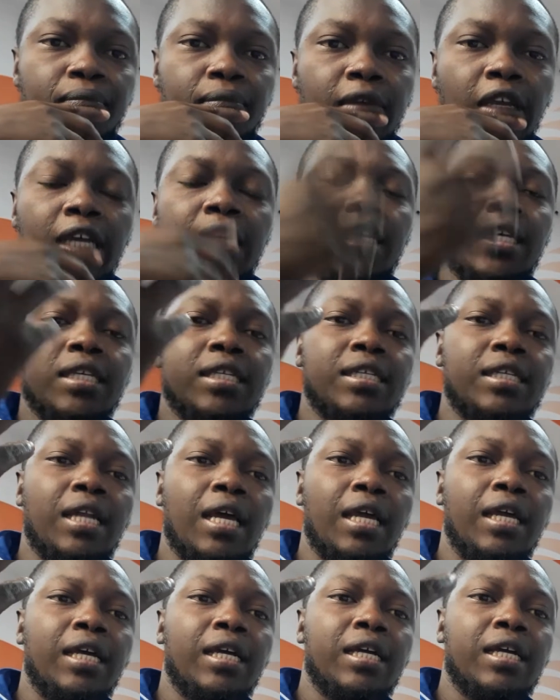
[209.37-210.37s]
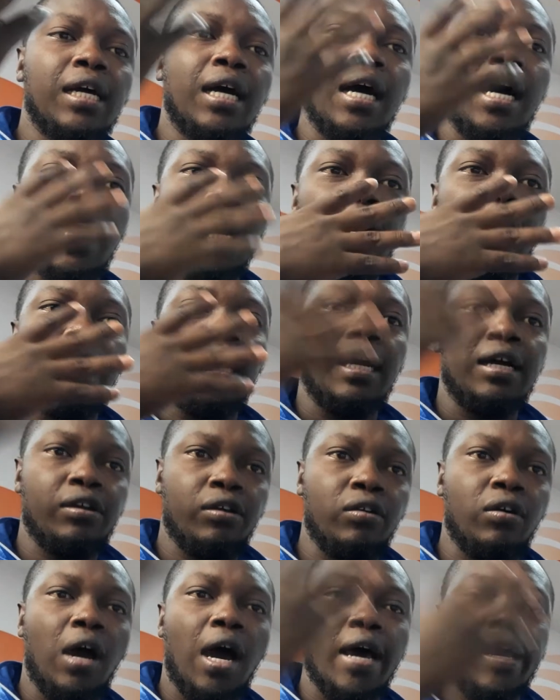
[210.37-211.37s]
it is like
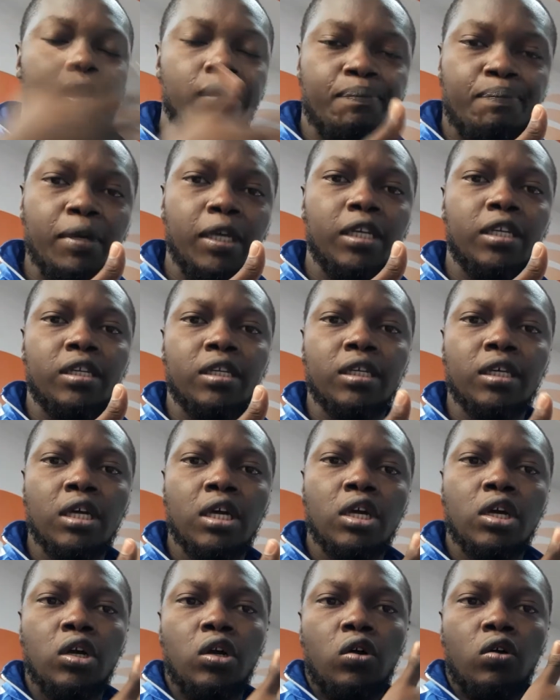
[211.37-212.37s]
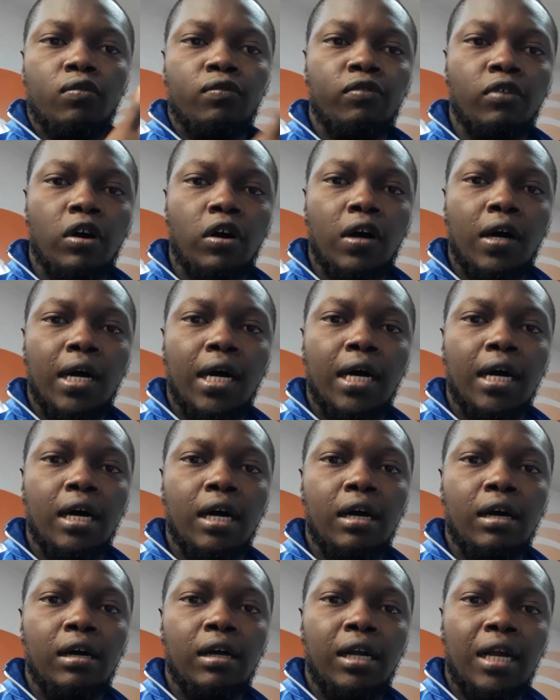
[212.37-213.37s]
a repeat of
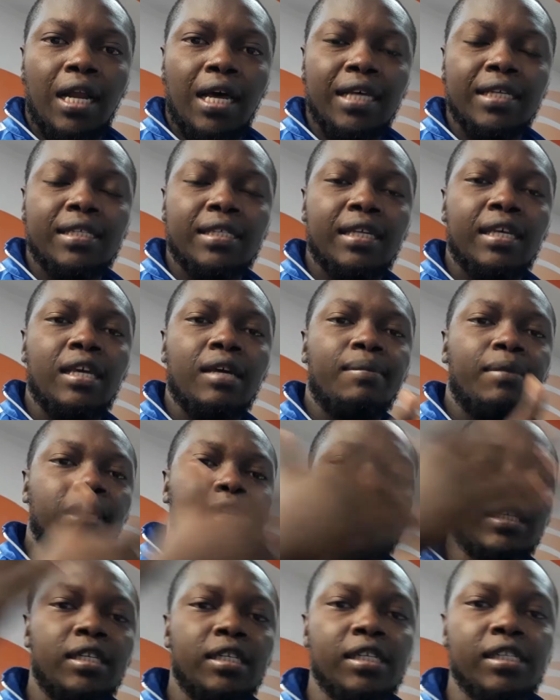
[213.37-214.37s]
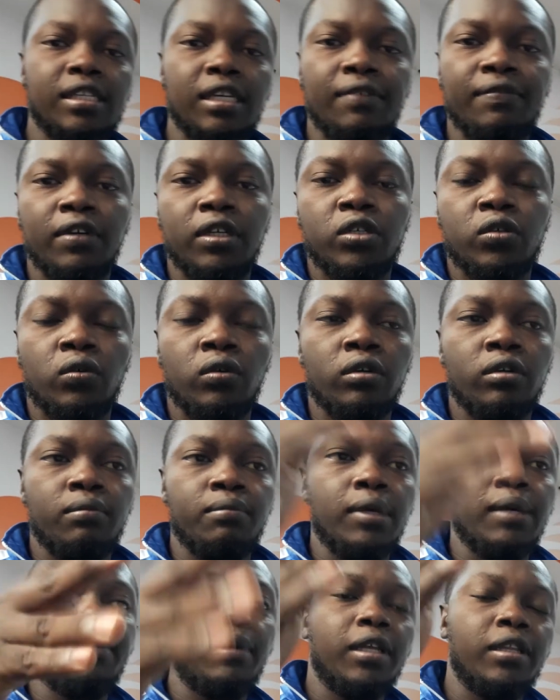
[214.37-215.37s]
our last game against Everton.
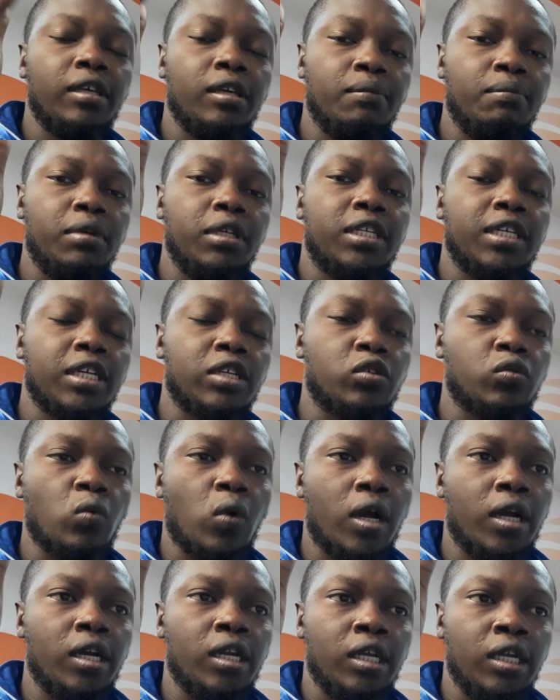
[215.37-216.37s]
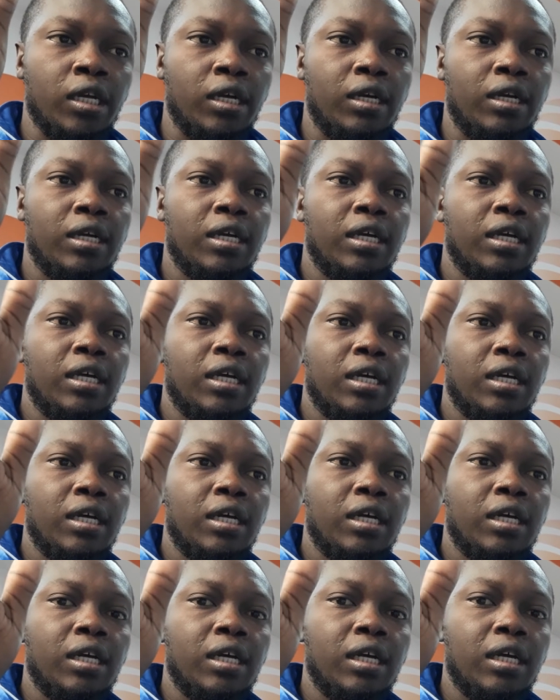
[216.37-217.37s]
Remember, they beat us 1-0,
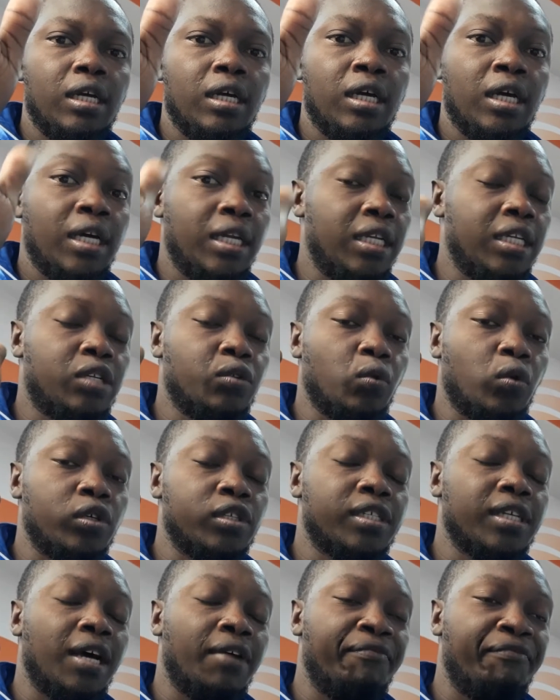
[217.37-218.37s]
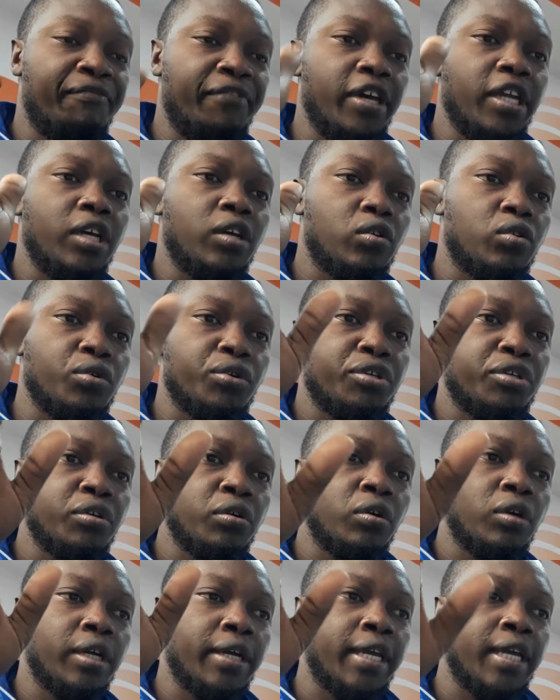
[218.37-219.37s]
and it was a very
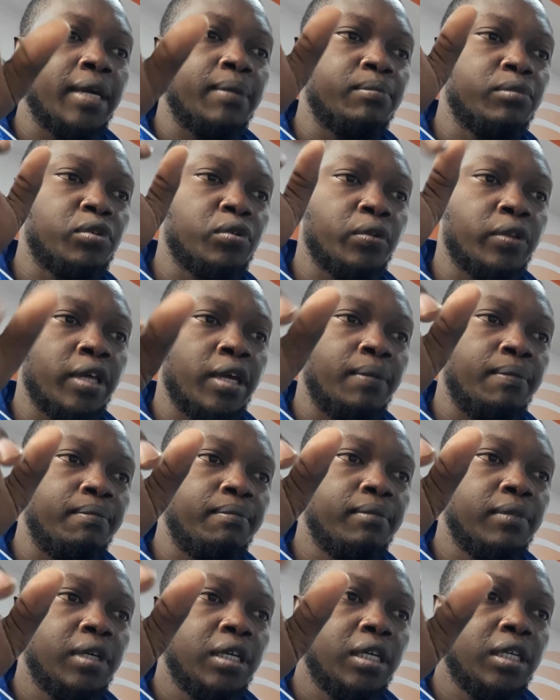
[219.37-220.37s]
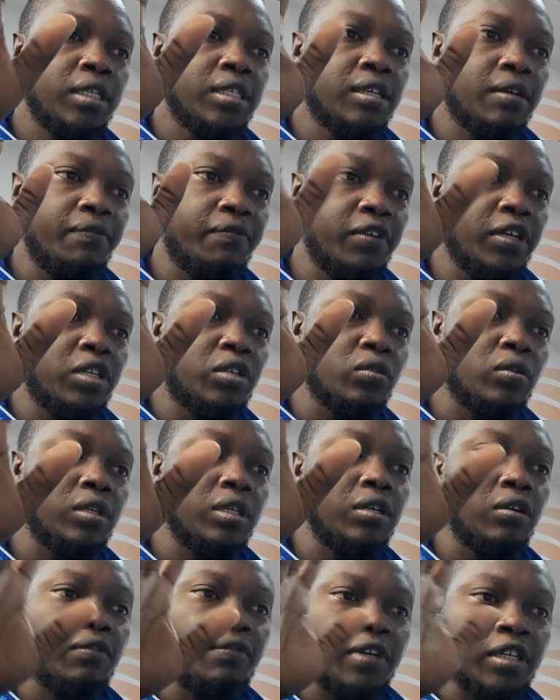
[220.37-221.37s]
crucial game to them. It is a
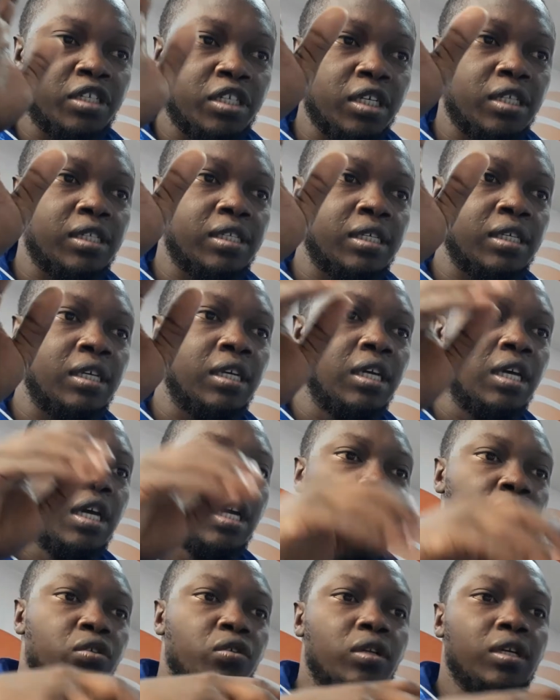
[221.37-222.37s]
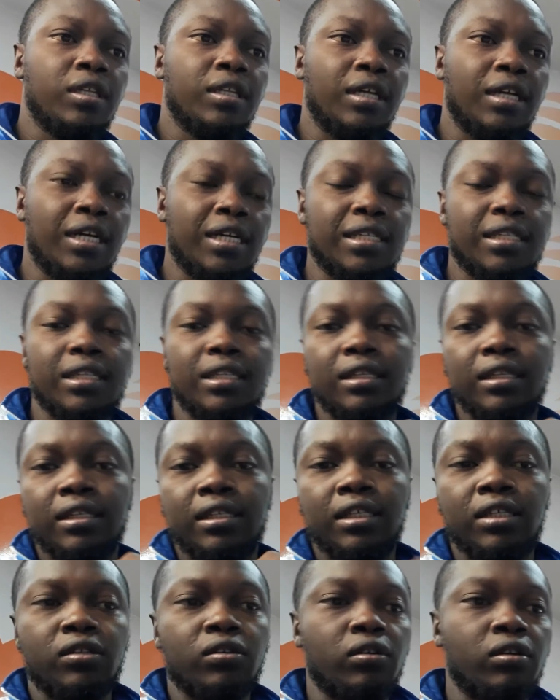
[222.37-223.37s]
victory over Chelsea during the last
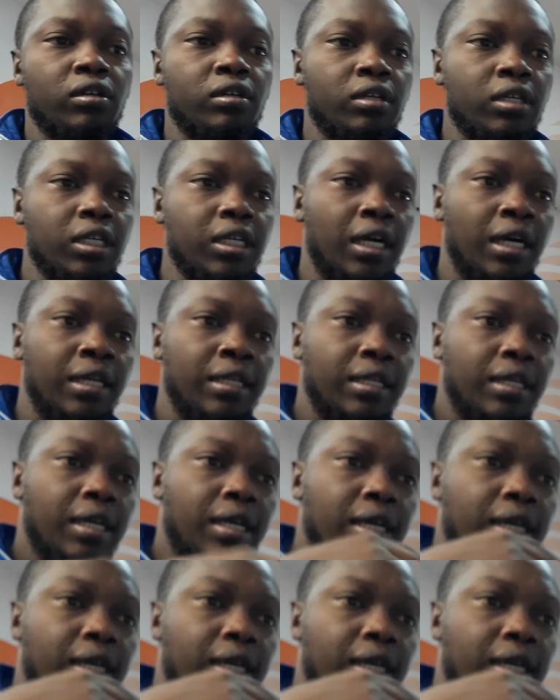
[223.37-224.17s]
season run